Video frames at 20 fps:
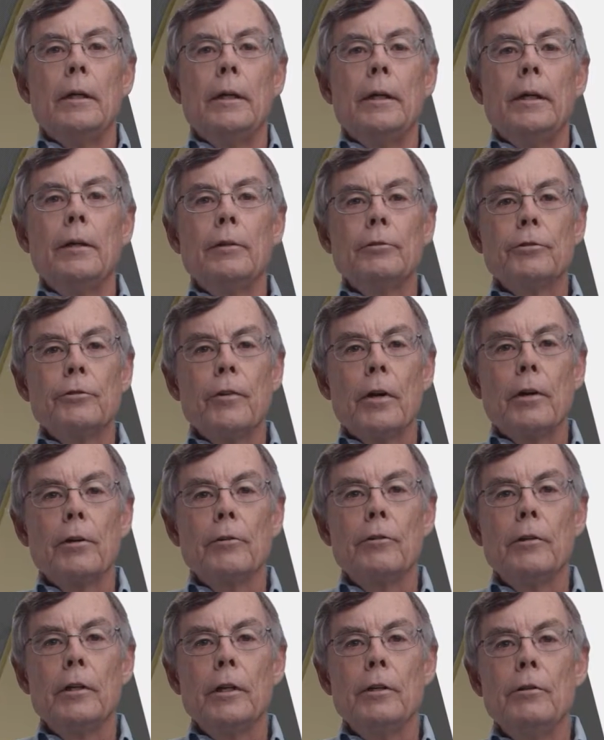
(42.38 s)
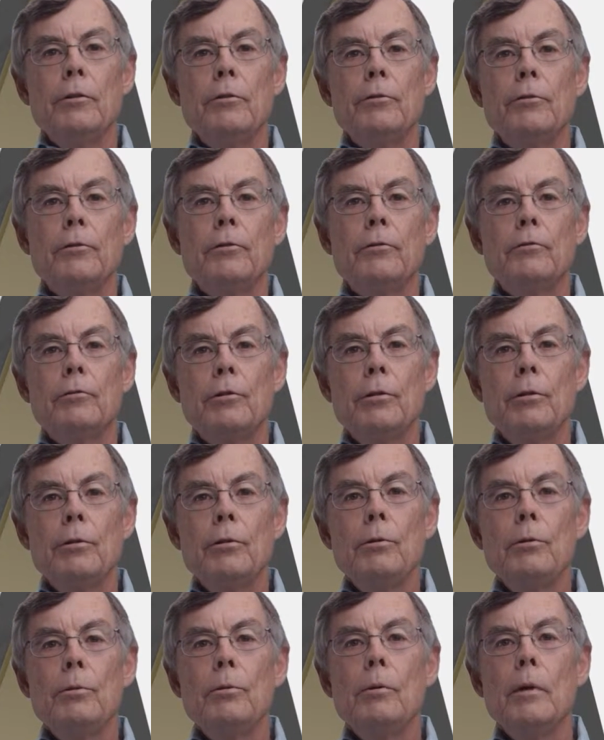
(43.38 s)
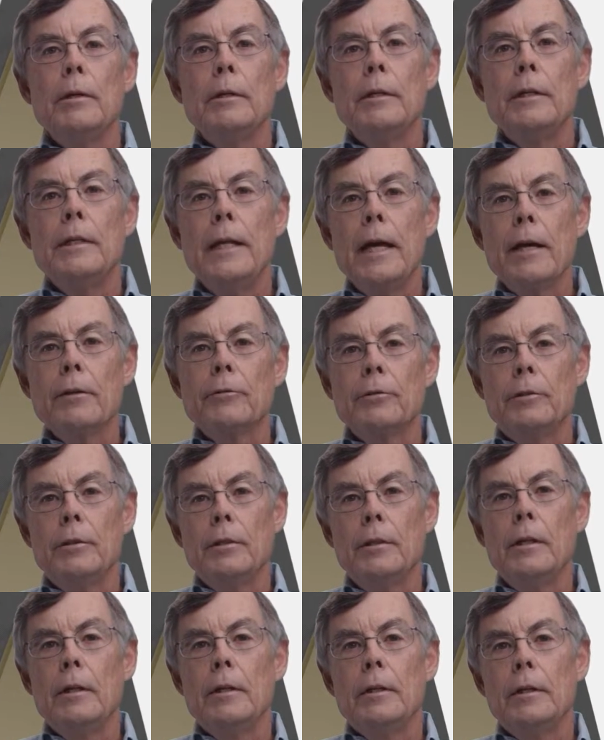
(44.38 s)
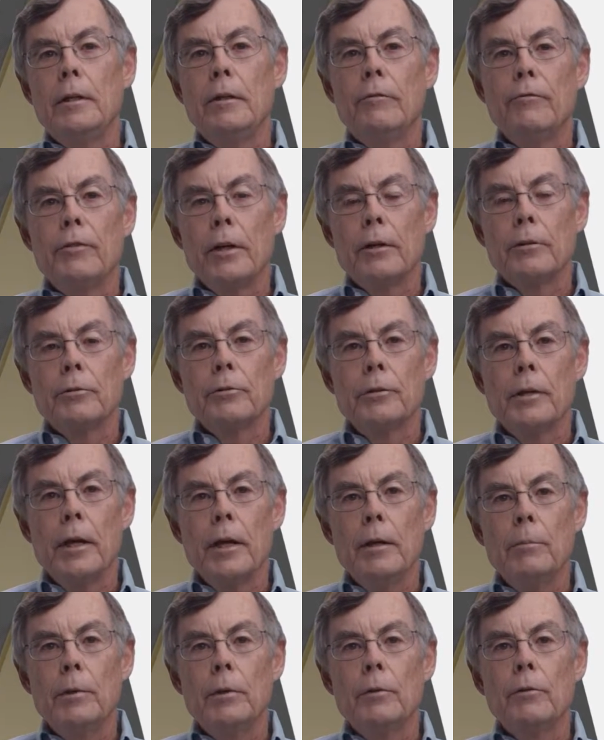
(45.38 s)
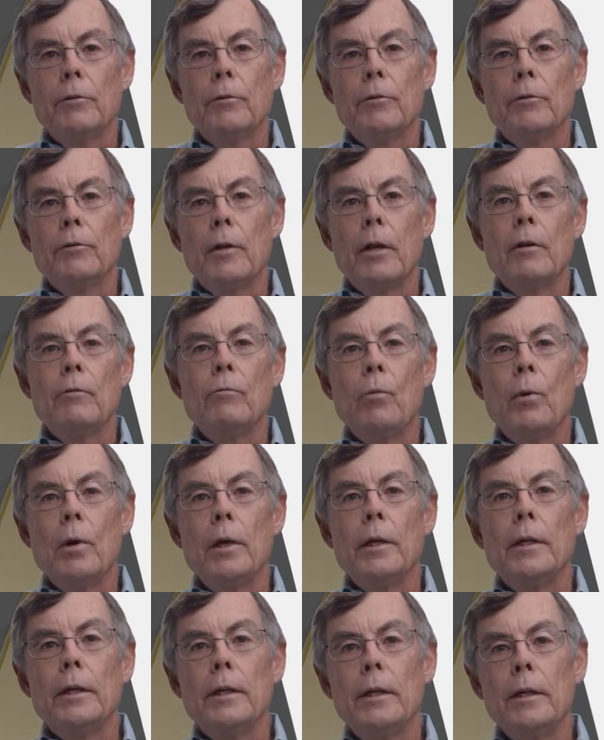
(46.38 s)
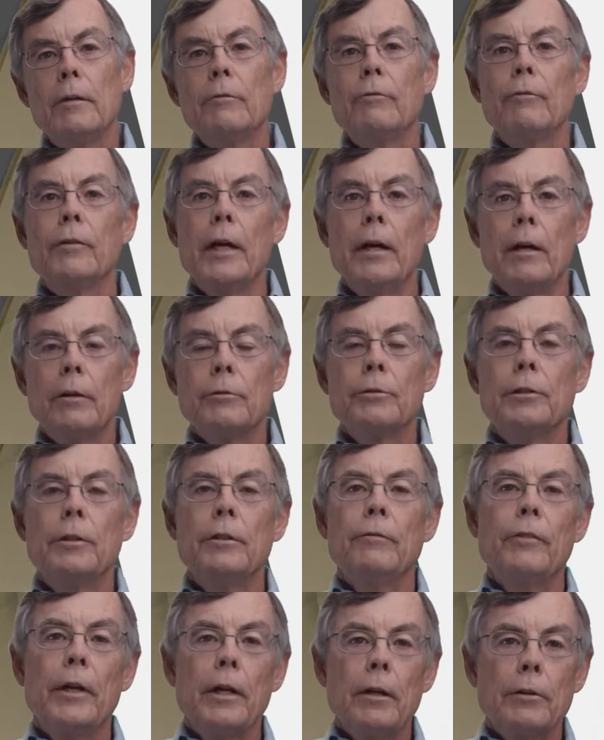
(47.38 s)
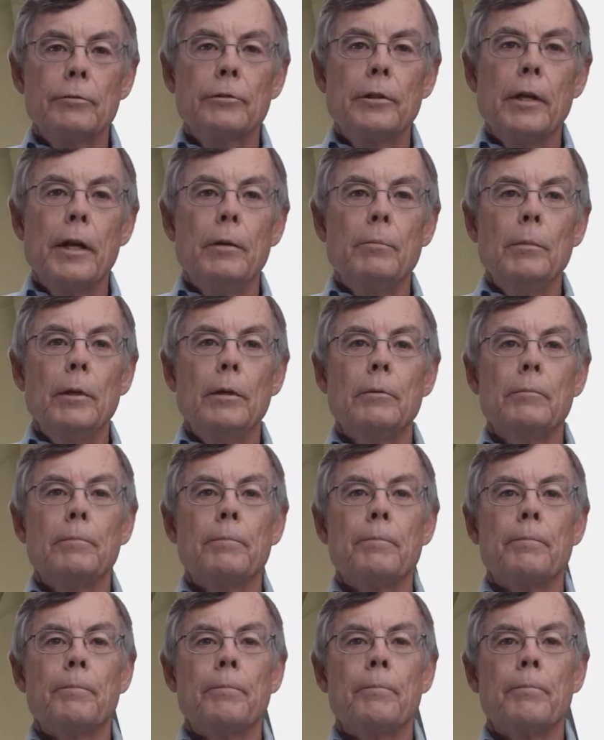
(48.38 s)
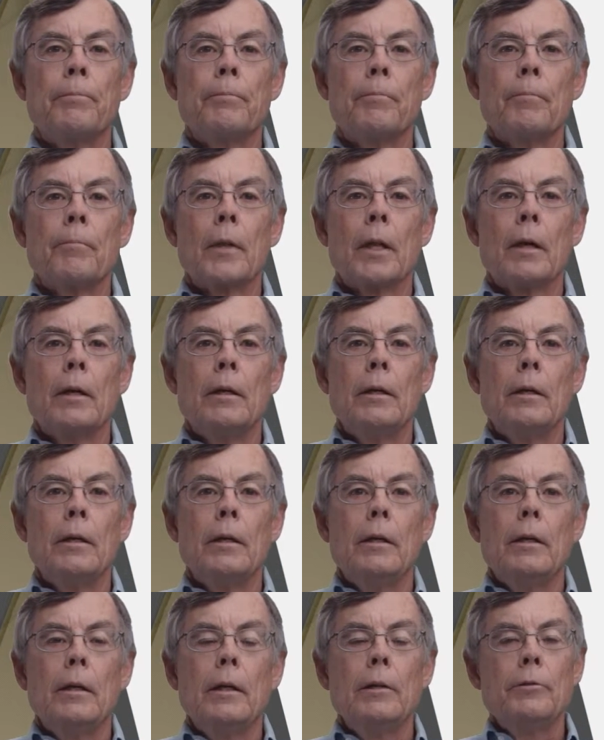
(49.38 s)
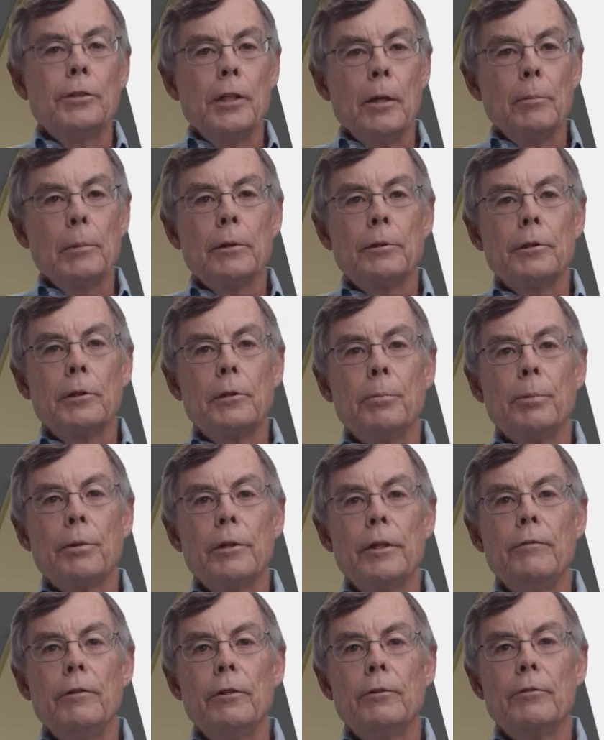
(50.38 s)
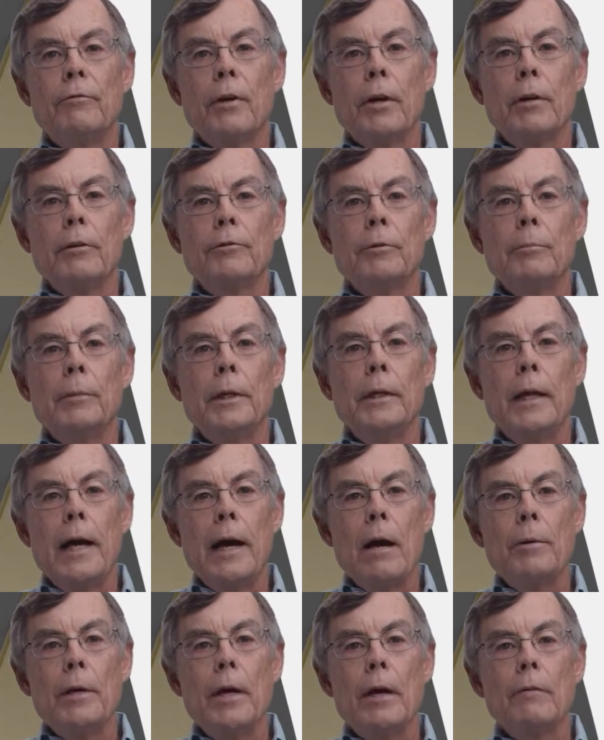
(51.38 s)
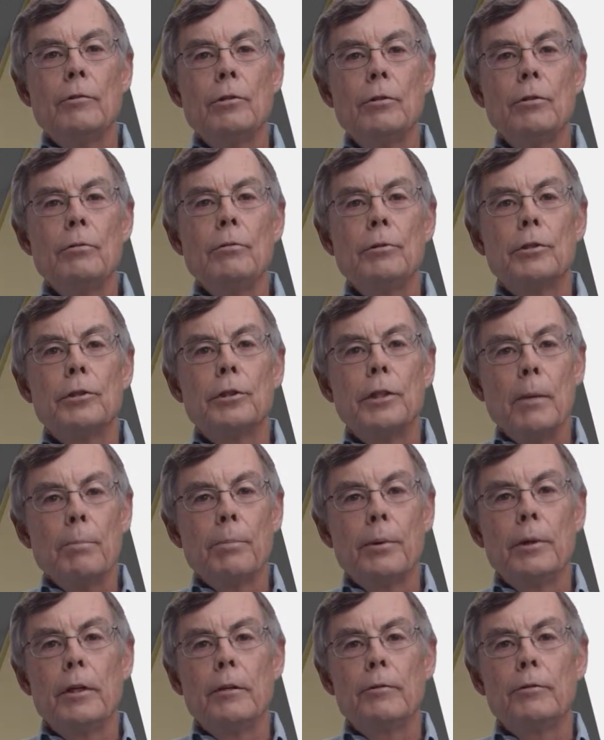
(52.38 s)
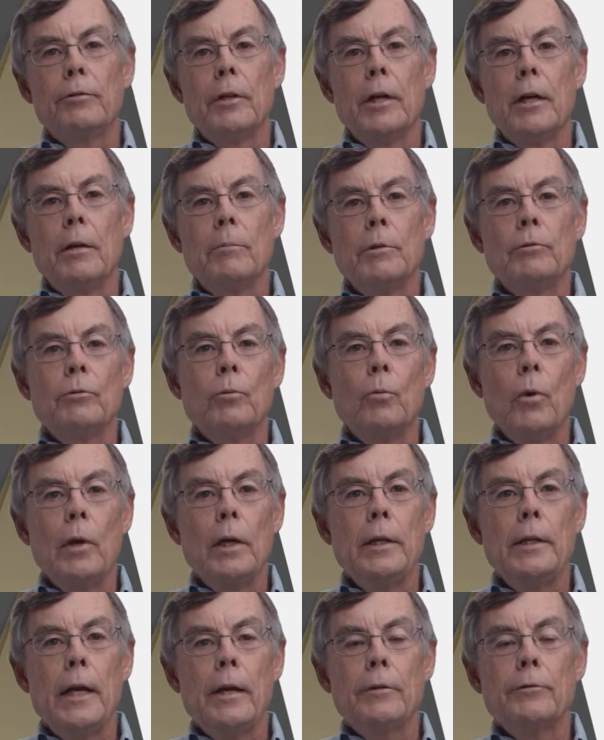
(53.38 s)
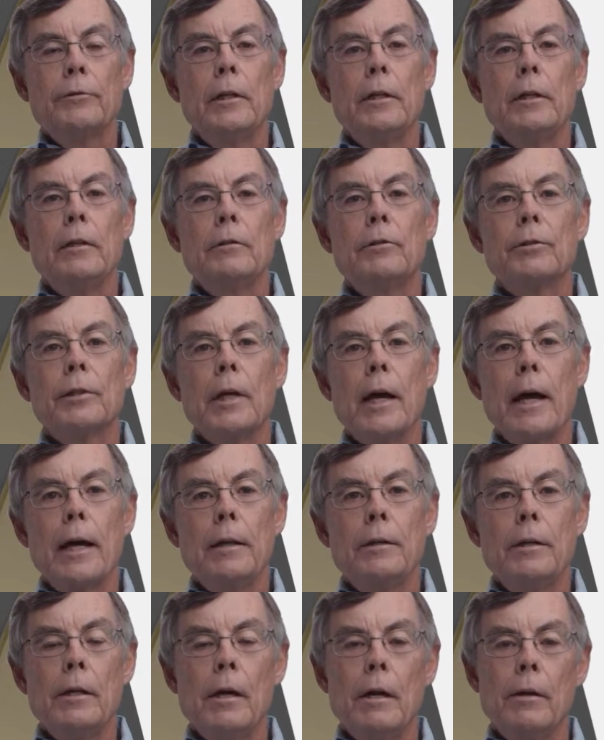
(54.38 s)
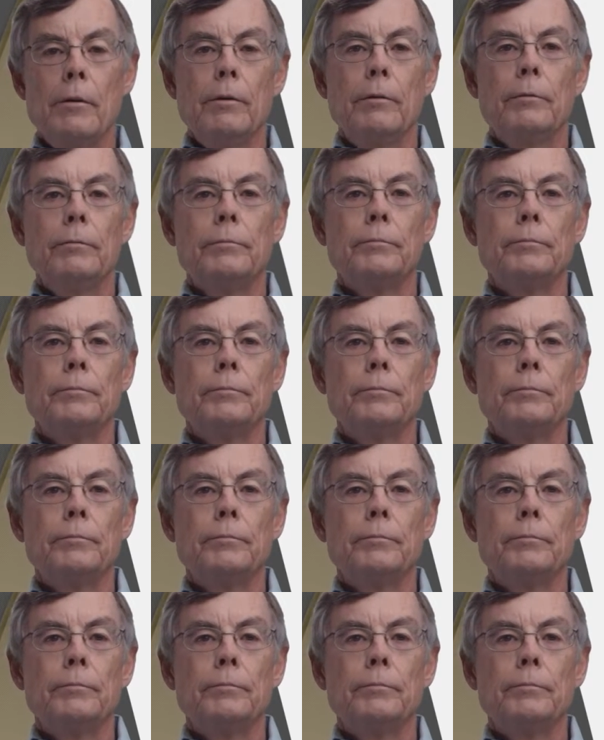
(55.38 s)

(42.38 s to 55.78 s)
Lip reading: Here's a version that uses two nested if-else statements instead of one if, else if, else statement. It's similar to the previous version, but now we have two separate if statements, one nested inside the other.